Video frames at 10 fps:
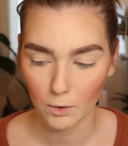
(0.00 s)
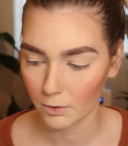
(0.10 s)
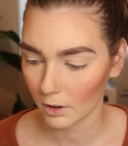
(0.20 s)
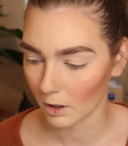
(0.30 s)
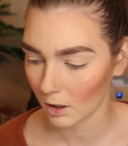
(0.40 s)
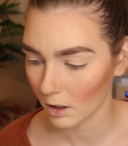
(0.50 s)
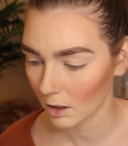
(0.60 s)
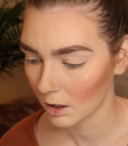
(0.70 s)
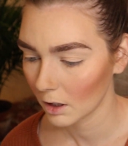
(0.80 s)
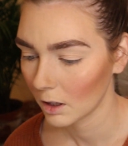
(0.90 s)
over
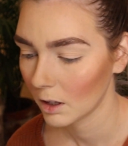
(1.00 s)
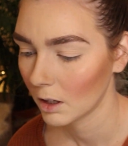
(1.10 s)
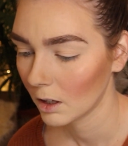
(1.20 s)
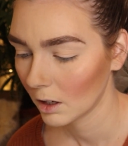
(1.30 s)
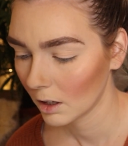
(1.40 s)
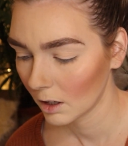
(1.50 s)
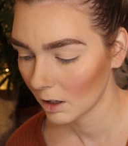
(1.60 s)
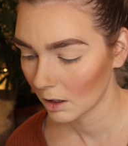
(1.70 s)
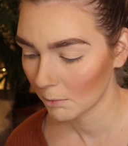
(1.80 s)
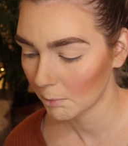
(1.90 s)

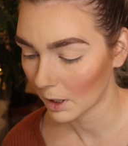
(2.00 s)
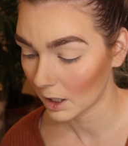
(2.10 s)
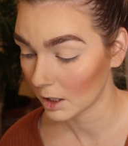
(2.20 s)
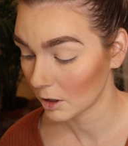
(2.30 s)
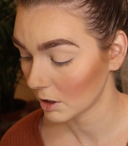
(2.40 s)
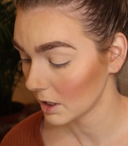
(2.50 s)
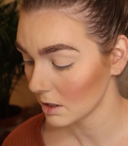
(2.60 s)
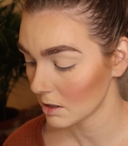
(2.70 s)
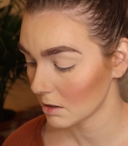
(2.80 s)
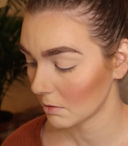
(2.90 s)
my
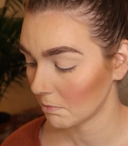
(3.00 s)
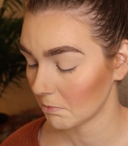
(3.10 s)
crease.